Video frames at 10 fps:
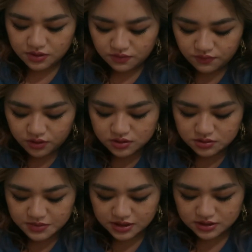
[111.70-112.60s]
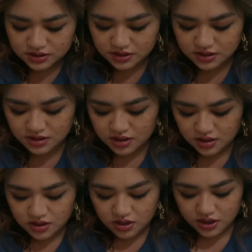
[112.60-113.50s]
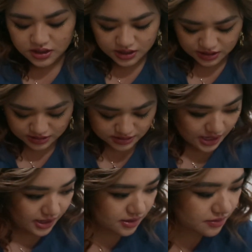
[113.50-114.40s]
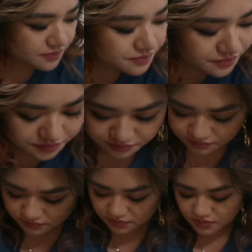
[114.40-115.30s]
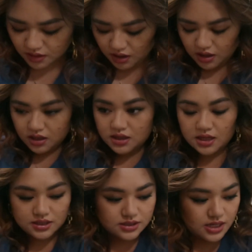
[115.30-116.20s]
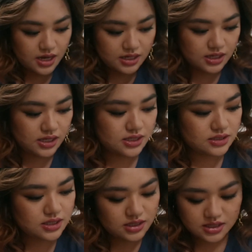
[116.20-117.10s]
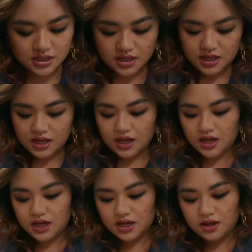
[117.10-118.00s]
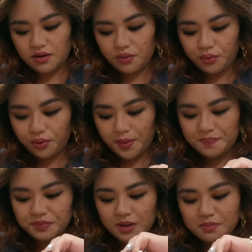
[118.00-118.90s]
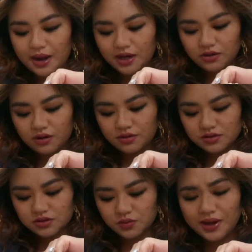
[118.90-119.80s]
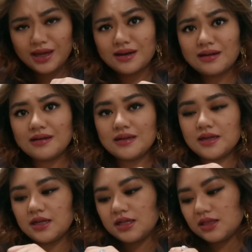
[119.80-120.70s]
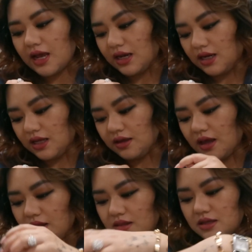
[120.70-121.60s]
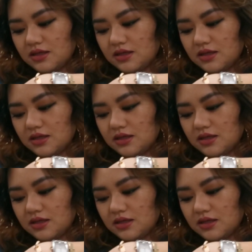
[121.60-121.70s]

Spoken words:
reinforcement on the inside. The inside is a micro suede lining, and